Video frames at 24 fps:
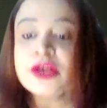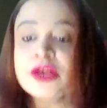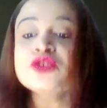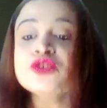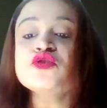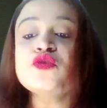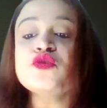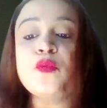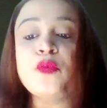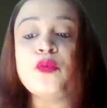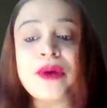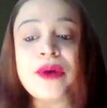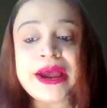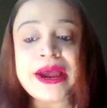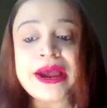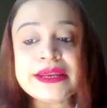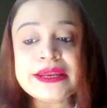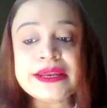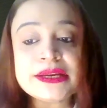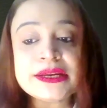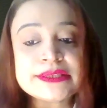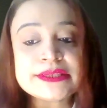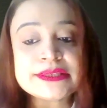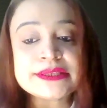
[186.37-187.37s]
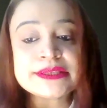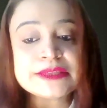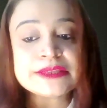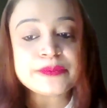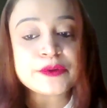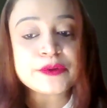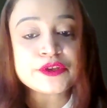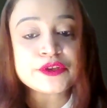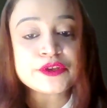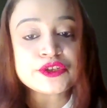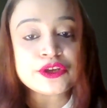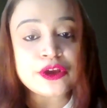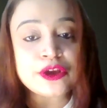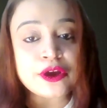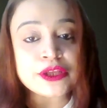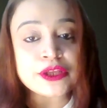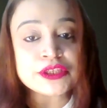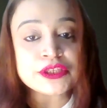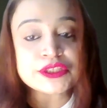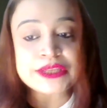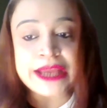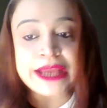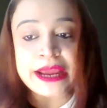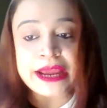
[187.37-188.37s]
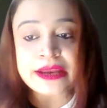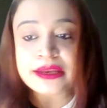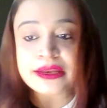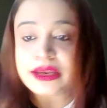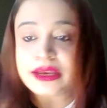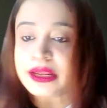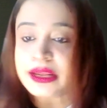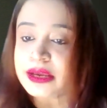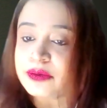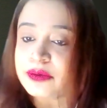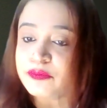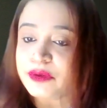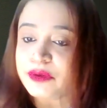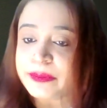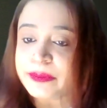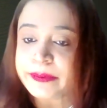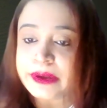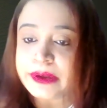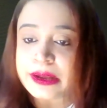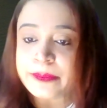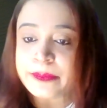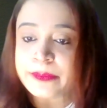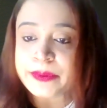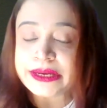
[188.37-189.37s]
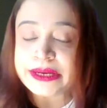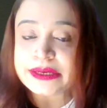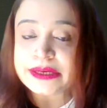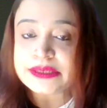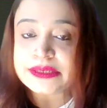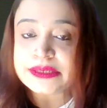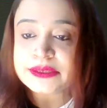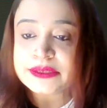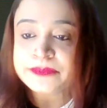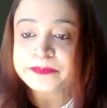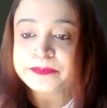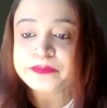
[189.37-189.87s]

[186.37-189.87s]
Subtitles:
So why did Salesforce launch Lightning web components?